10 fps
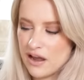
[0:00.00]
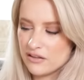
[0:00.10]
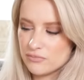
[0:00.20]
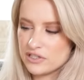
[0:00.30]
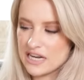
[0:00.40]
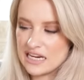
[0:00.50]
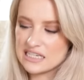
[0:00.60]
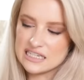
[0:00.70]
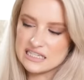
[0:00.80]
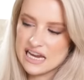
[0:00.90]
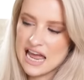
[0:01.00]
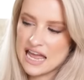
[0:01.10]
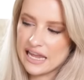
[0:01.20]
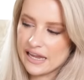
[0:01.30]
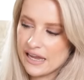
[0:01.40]
wear them day to
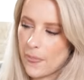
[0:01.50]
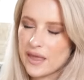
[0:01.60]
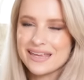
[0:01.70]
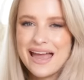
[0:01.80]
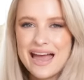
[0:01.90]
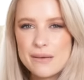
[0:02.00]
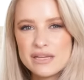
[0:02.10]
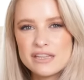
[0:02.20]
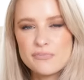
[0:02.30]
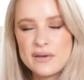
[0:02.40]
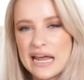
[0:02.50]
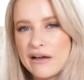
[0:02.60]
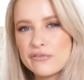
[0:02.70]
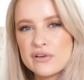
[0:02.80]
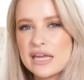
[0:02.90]
day. Yeah, I mean, they've been
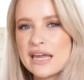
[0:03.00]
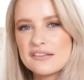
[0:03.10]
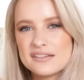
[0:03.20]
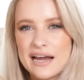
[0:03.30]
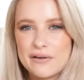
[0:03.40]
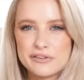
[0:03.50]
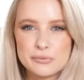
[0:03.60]
out for years now.